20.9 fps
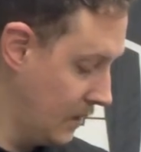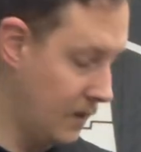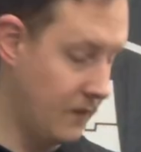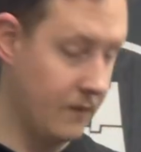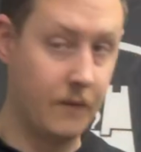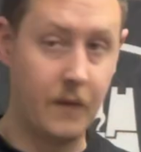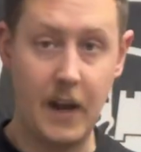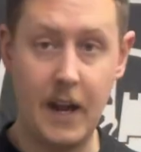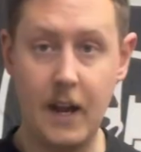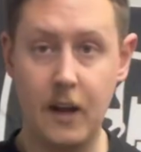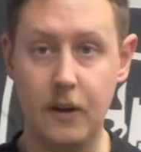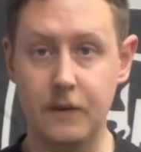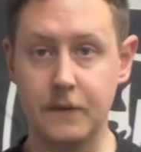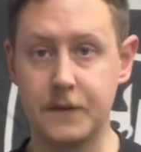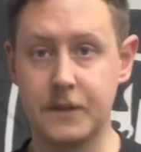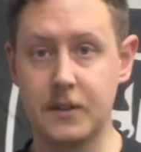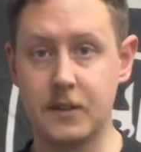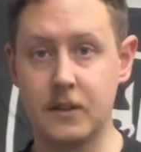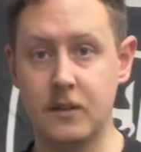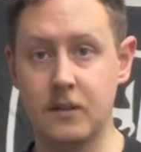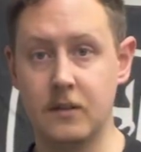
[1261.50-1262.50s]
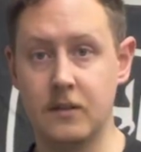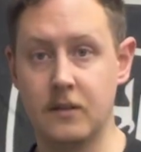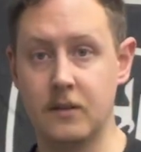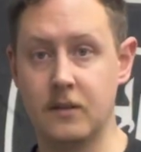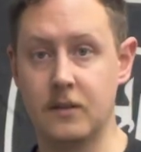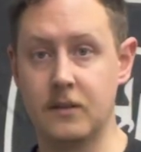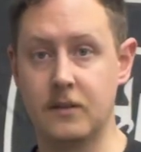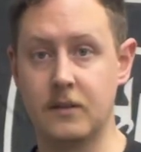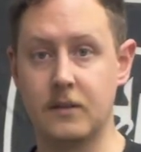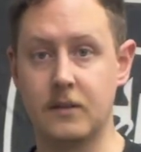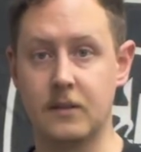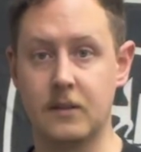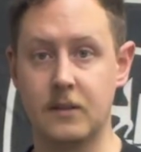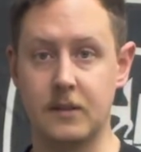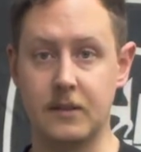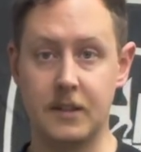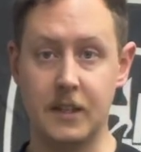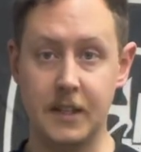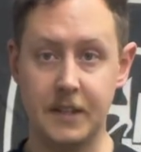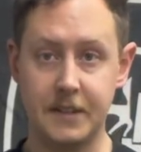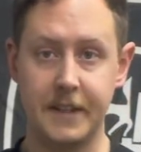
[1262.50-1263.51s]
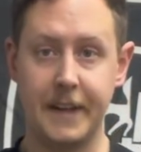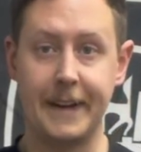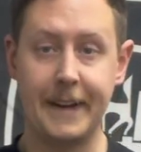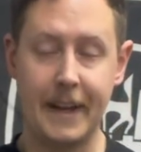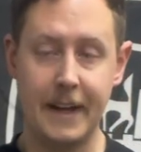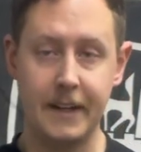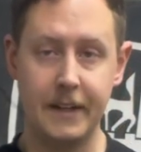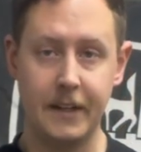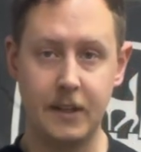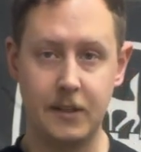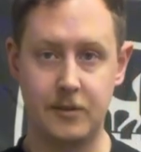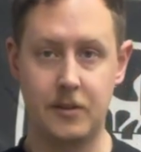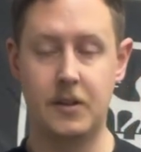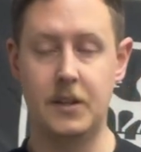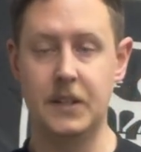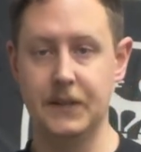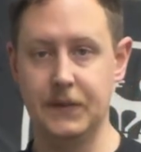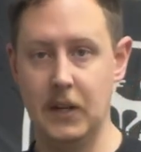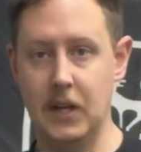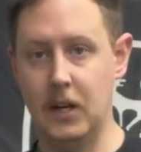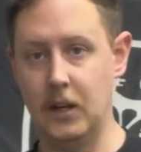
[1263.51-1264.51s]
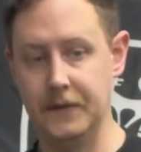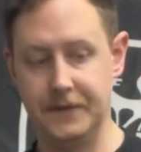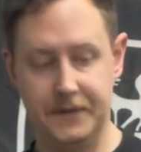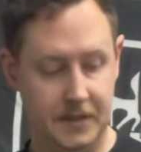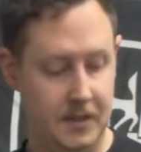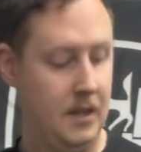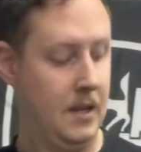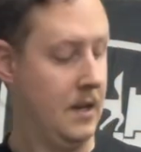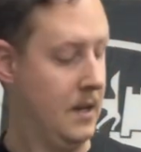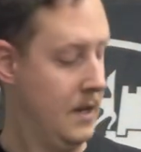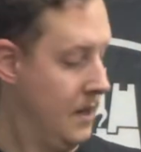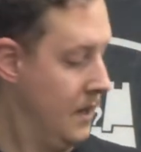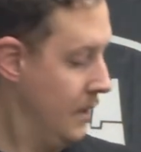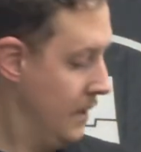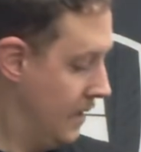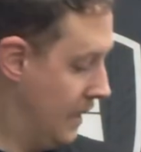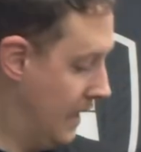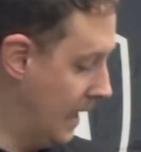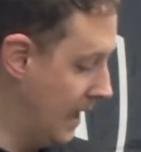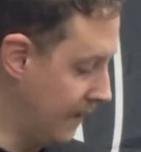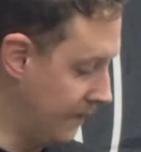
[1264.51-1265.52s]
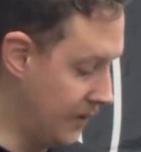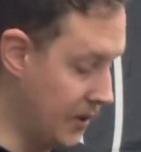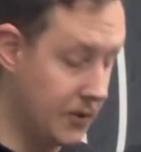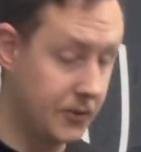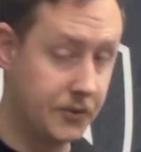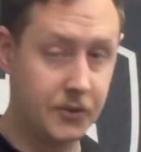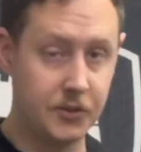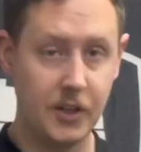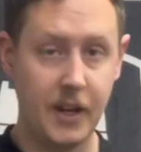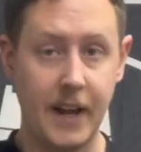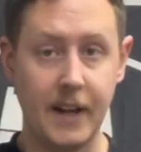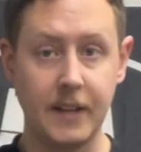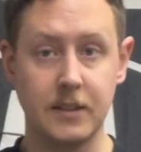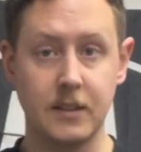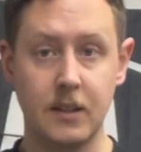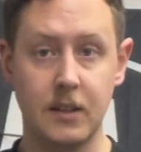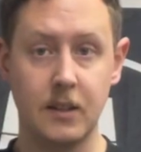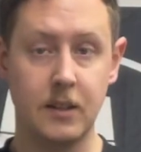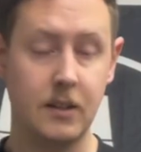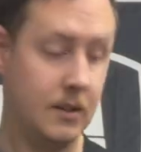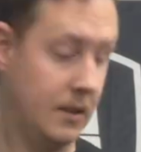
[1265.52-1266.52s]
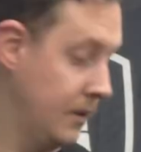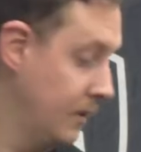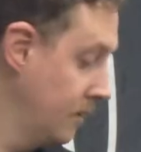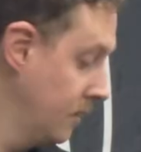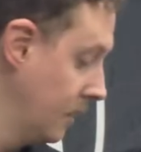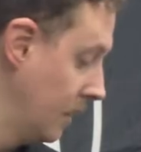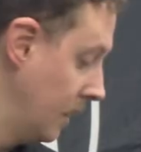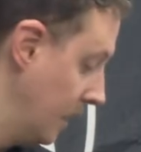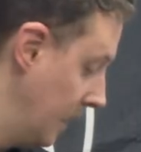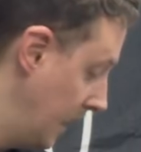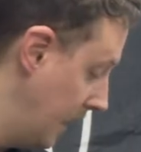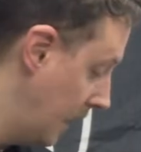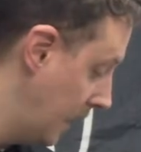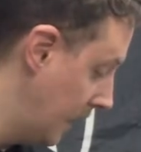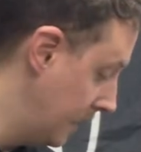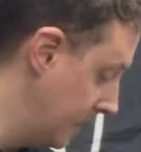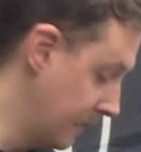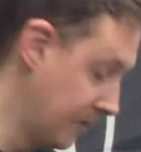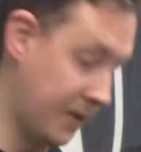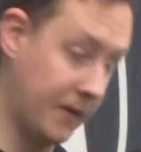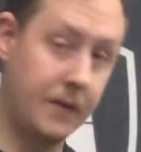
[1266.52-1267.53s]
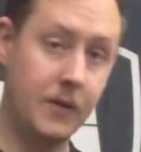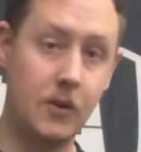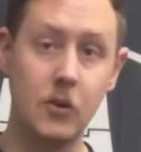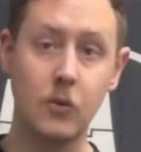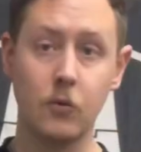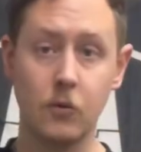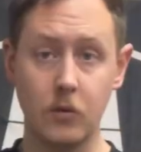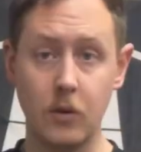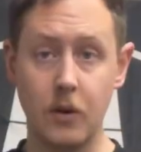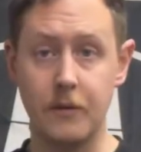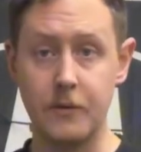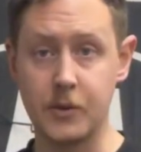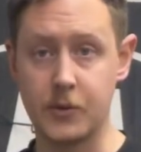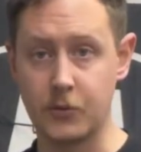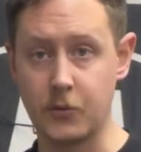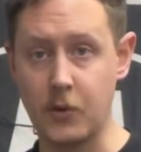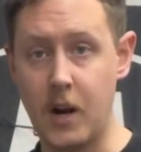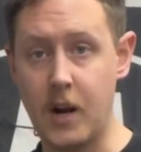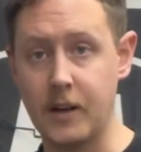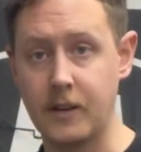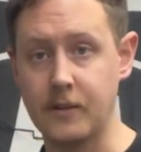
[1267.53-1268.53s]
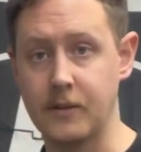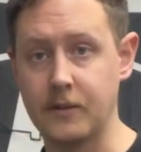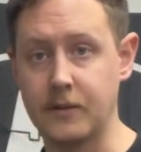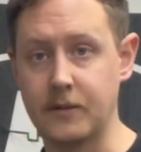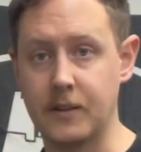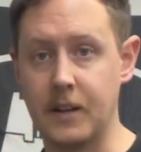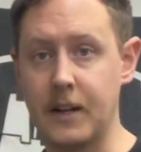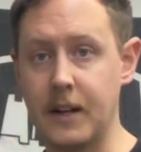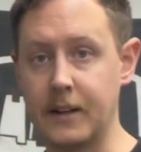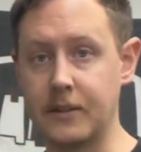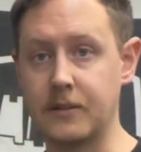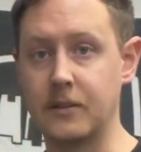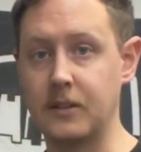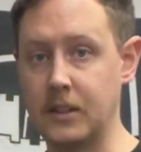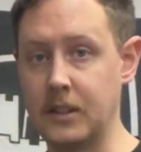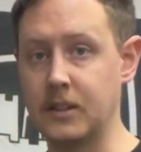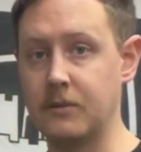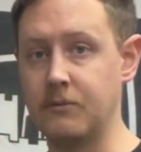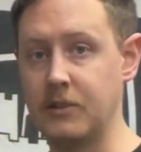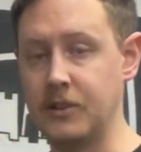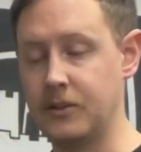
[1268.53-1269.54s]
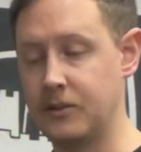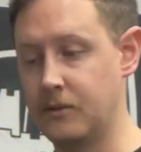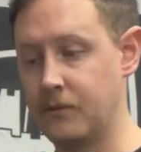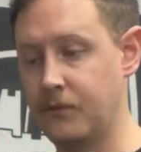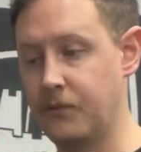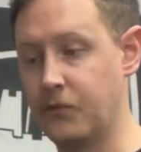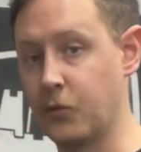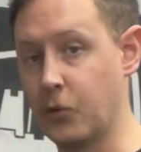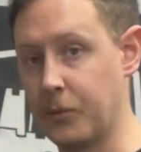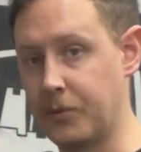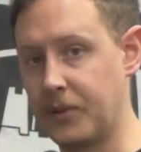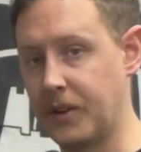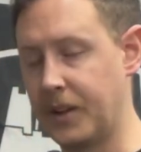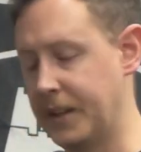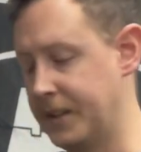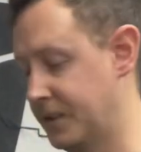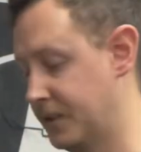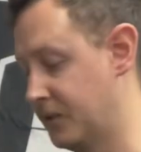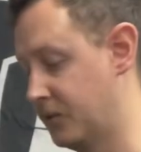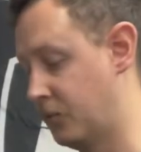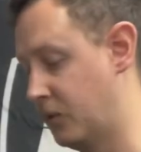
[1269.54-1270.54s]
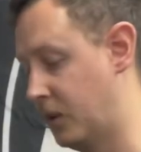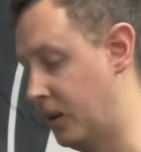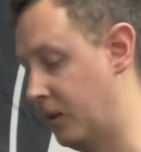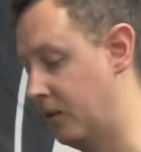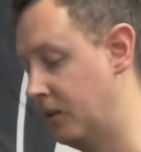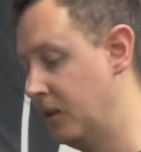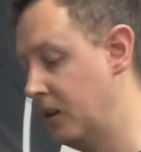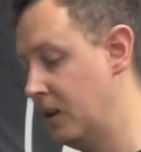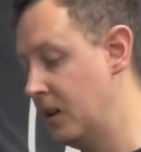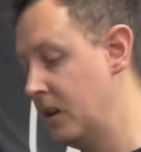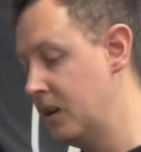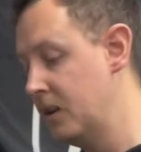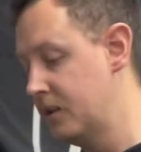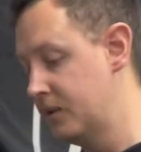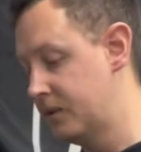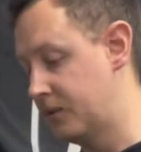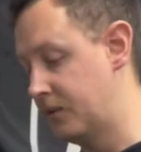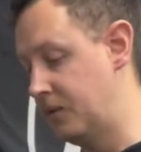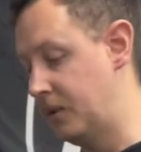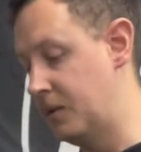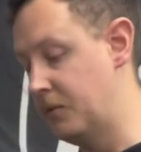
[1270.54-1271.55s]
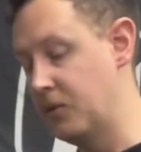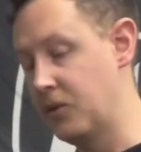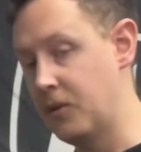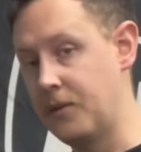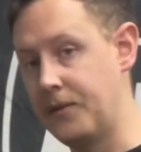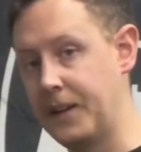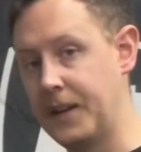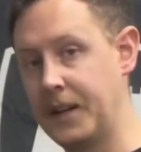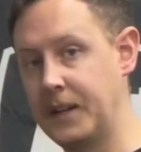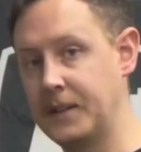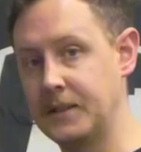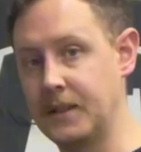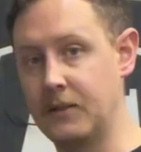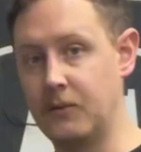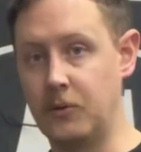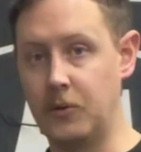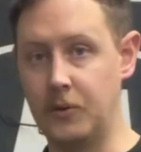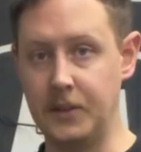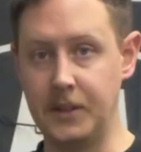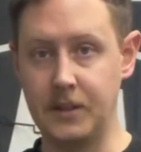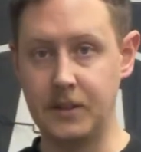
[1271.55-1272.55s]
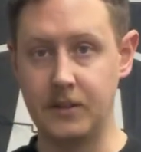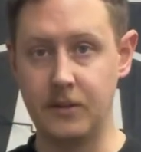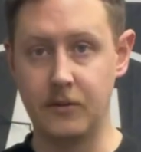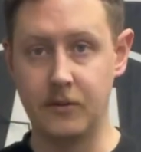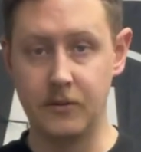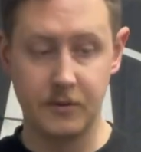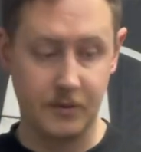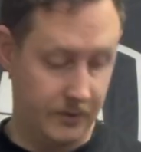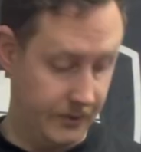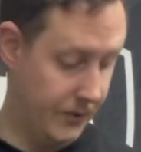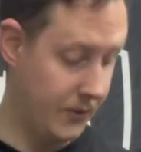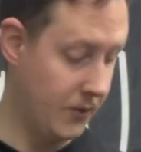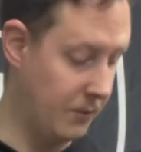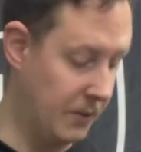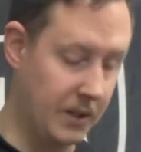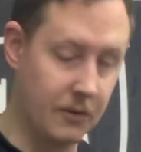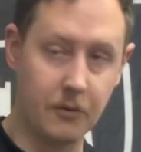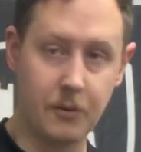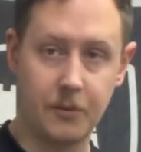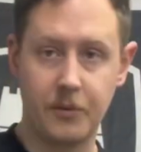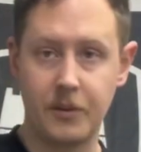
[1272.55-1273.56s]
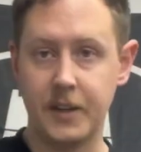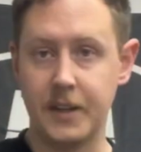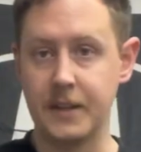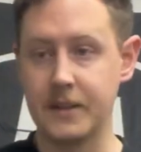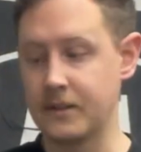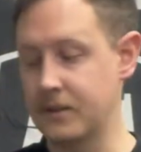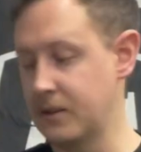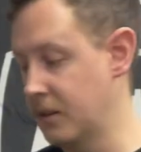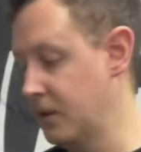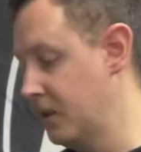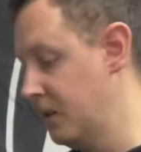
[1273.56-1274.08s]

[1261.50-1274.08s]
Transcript: valves, the intake and the exhaust valves, have those checked, and there's a few of those rockers that actually need to be replaced as well. So a number of things that will need to still be replaced.